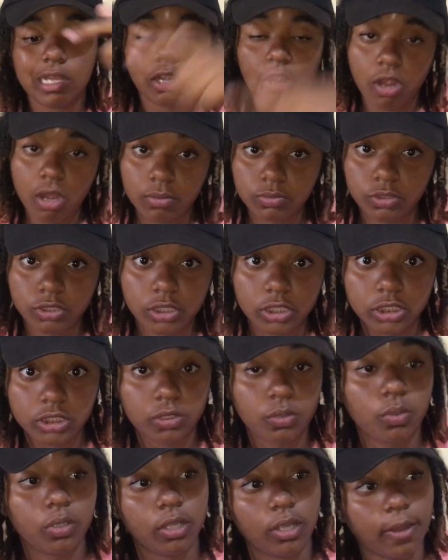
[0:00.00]
come to the
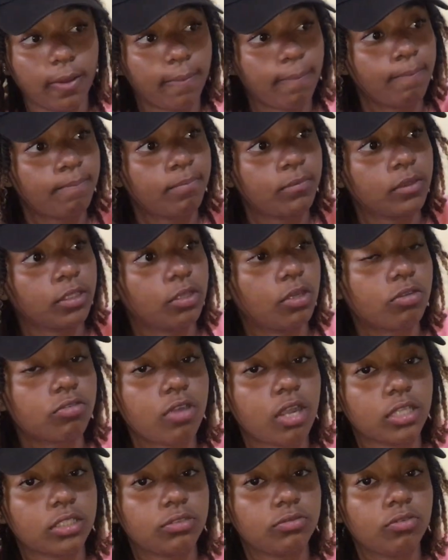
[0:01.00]
square, go
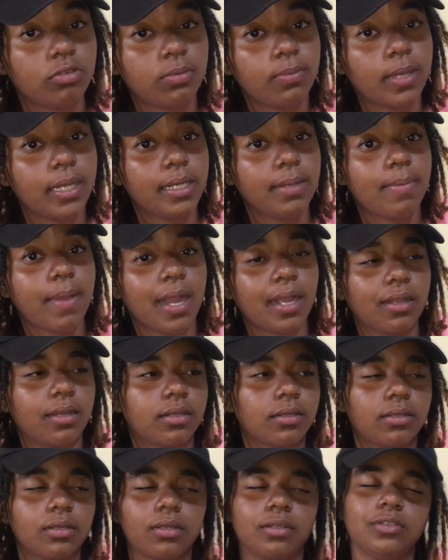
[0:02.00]
across the road by the bank,
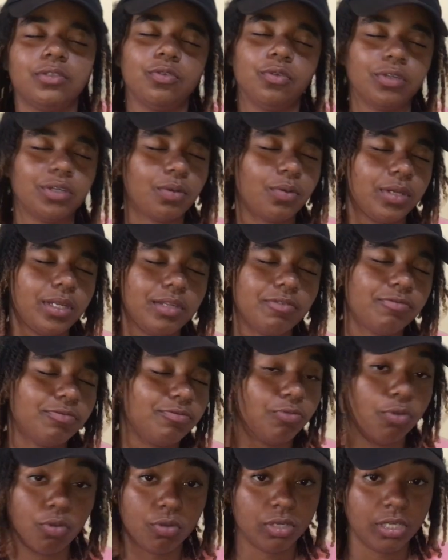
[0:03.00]
don't know the
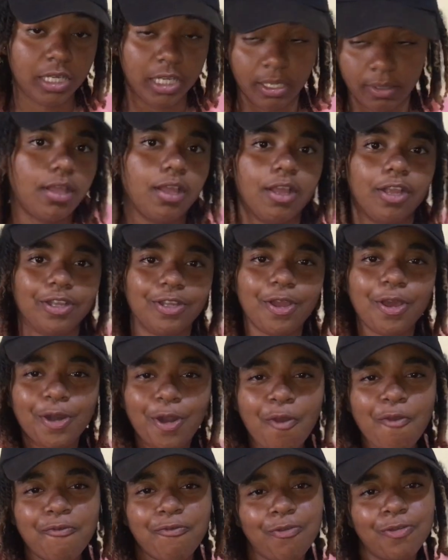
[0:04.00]
road name. Go
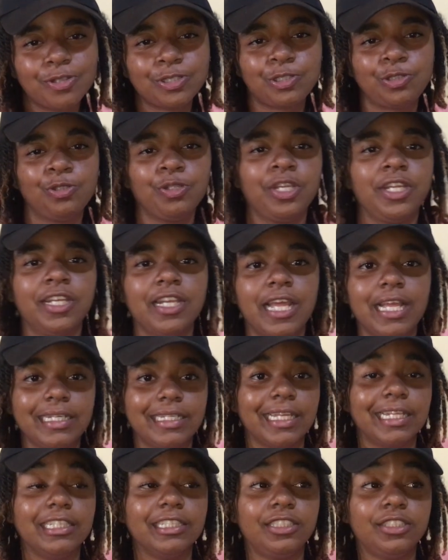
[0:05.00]
down 4th Street
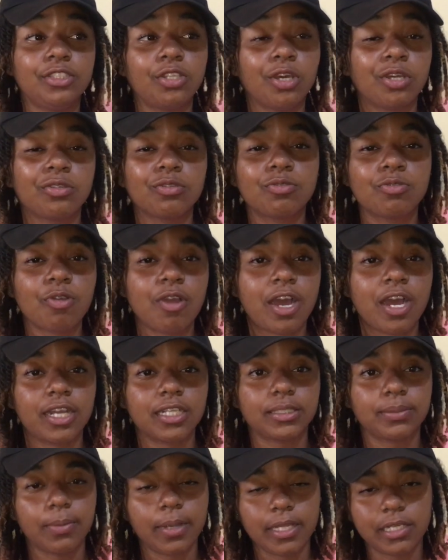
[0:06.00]
and turn
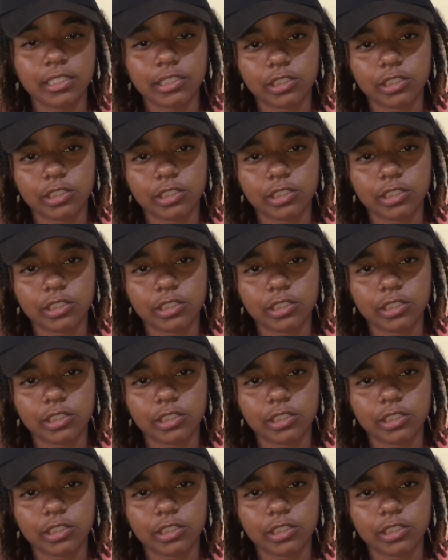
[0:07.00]
across by the